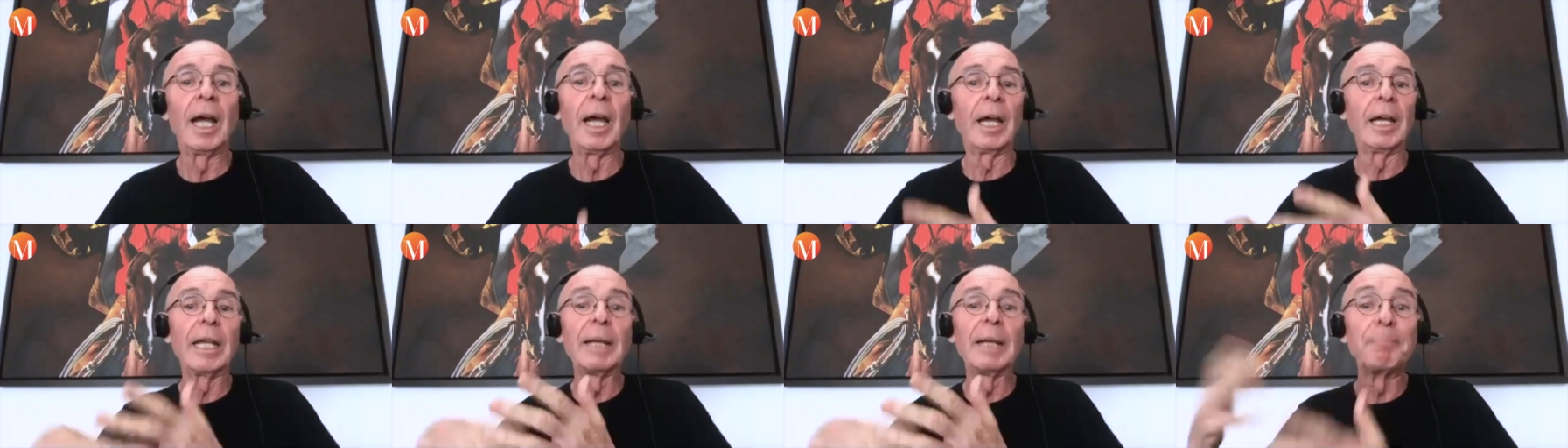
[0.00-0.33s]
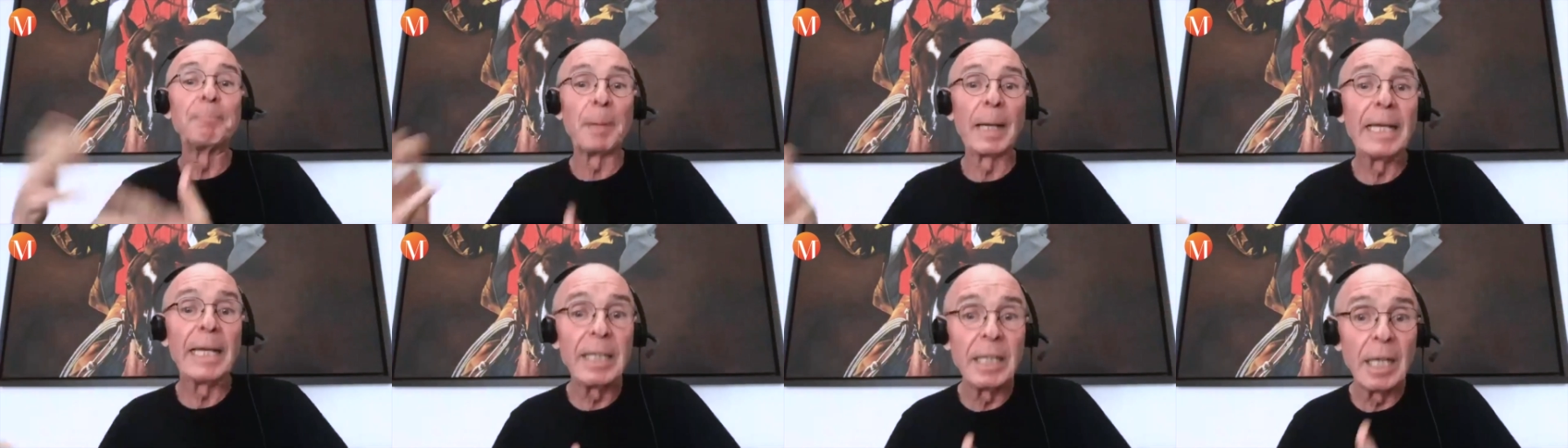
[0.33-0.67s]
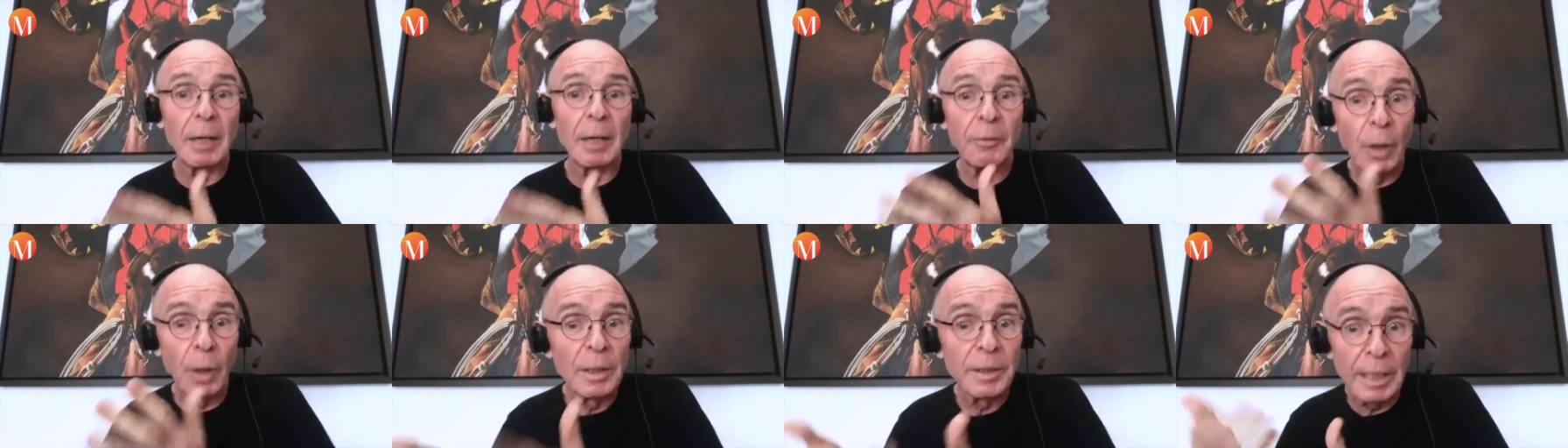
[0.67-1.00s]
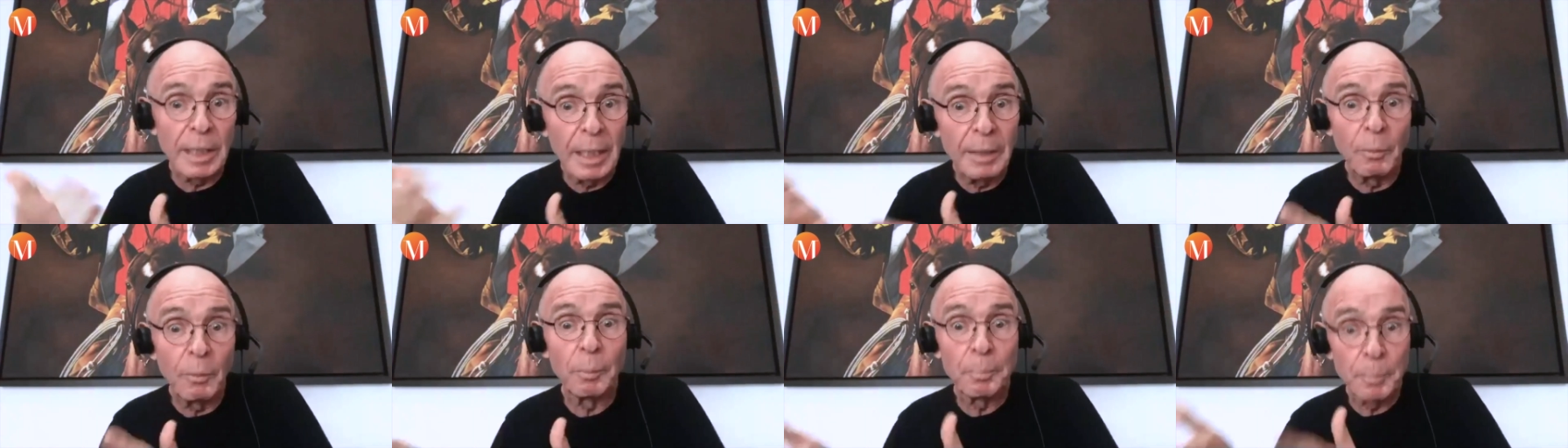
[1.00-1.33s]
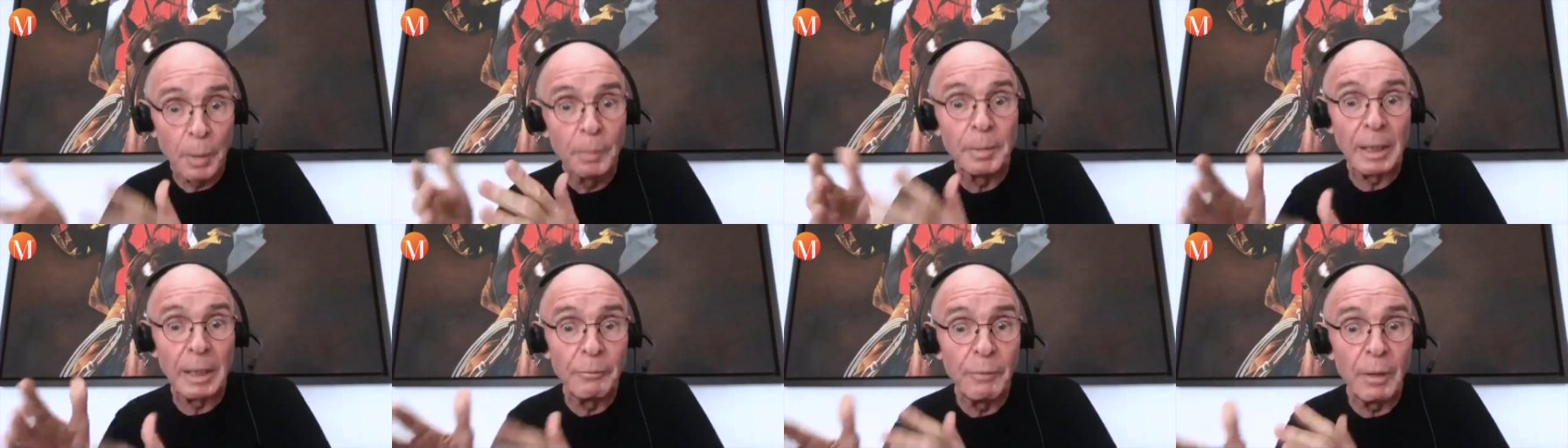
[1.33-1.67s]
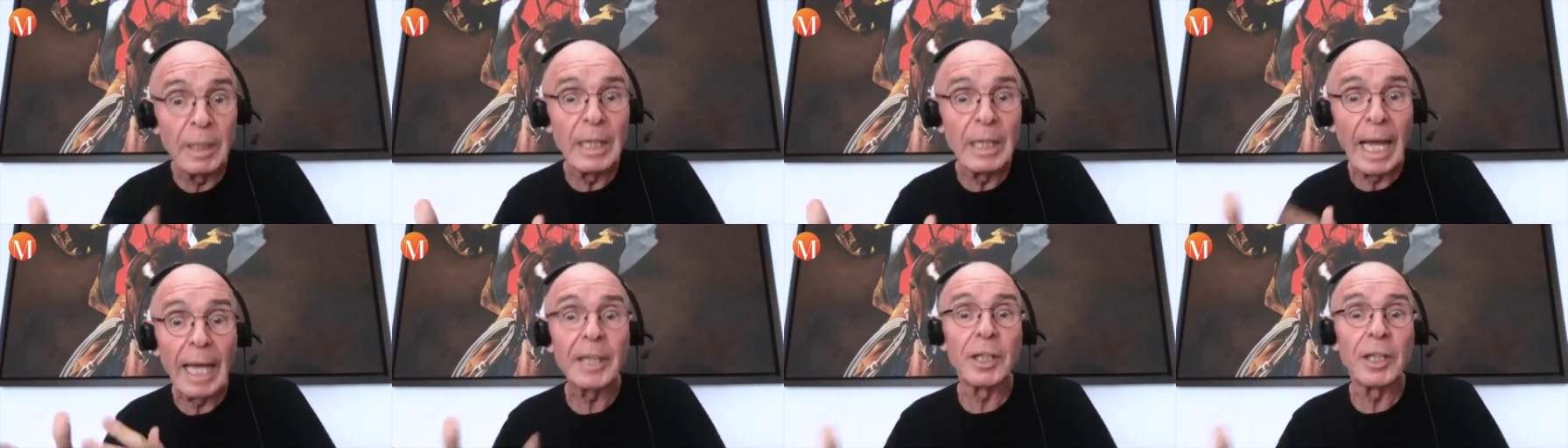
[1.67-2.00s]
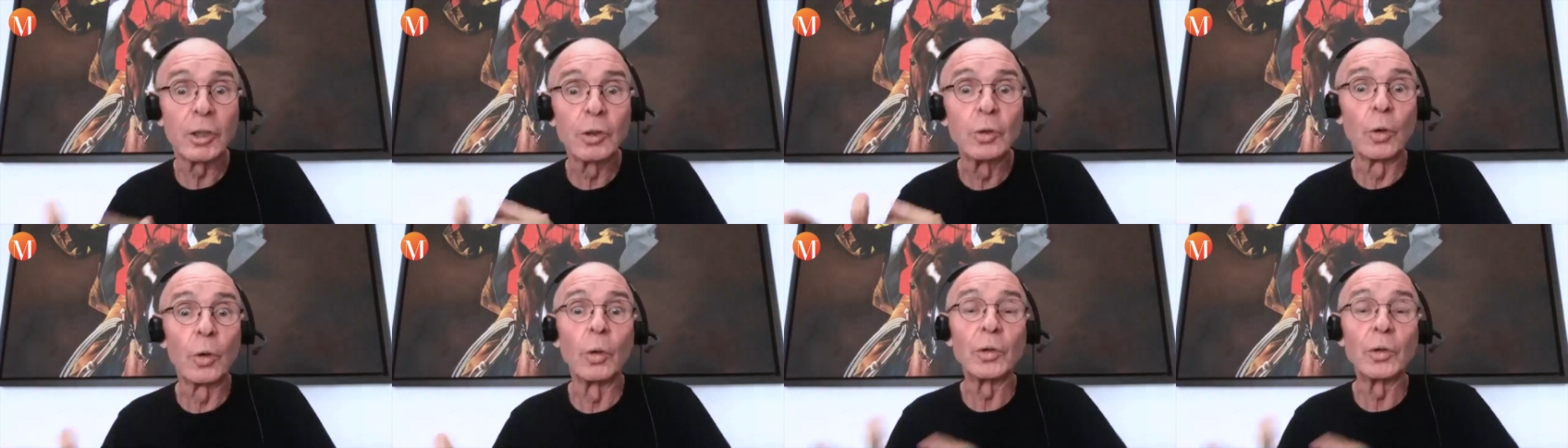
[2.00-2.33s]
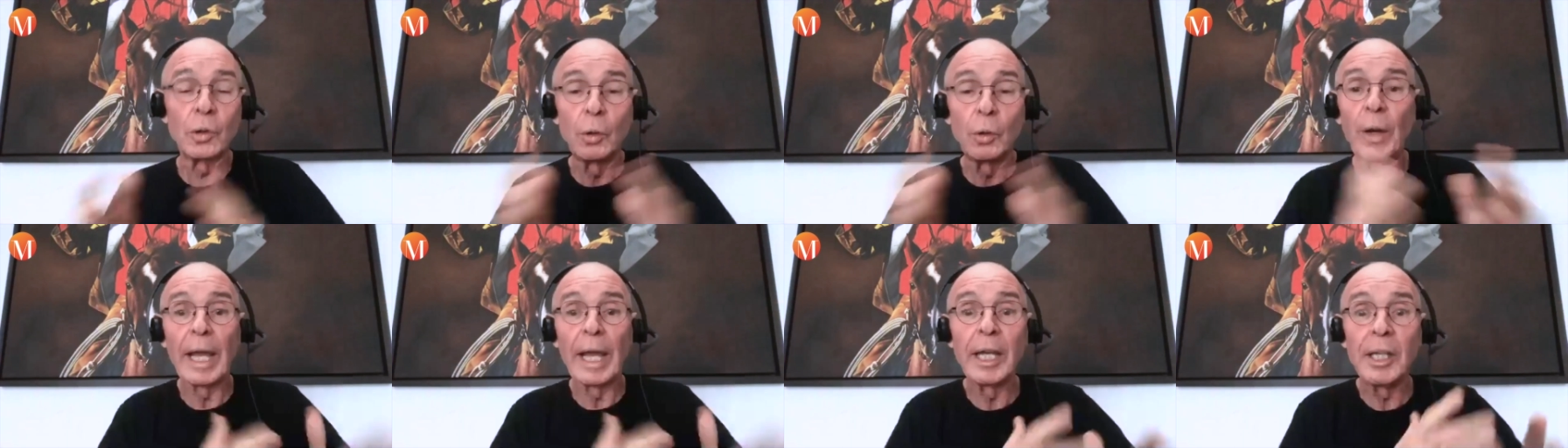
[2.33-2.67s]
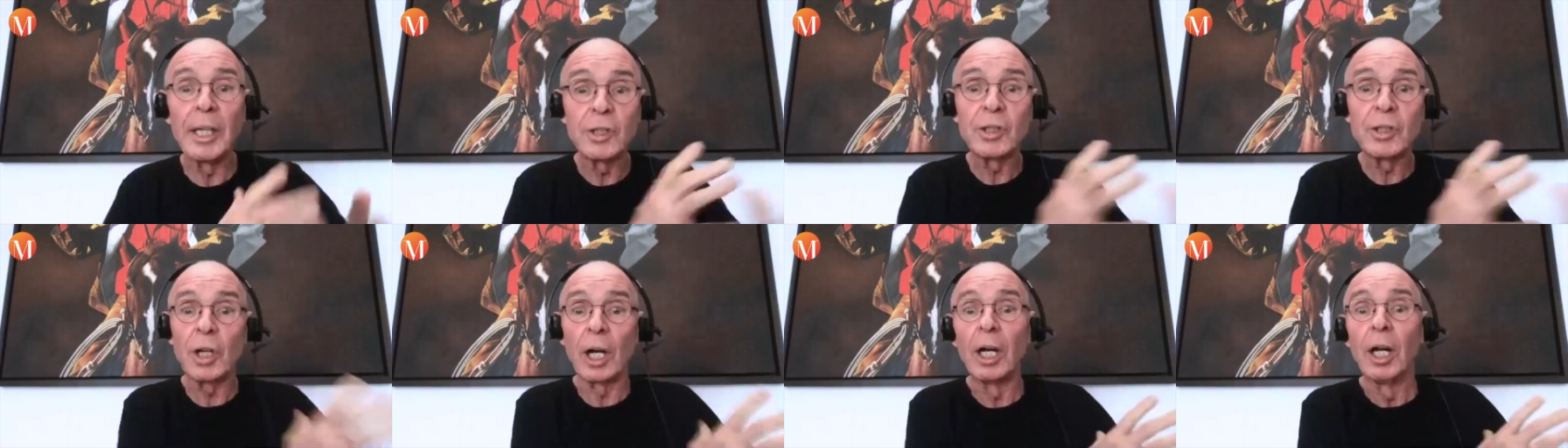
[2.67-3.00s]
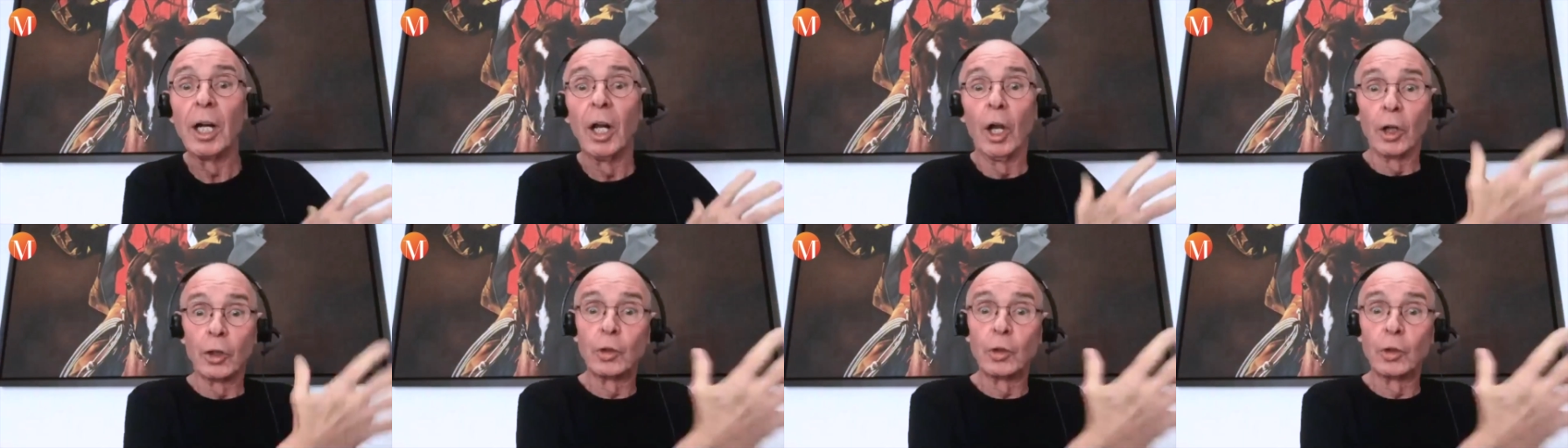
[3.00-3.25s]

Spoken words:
Implenia one day probably will like to go to Asia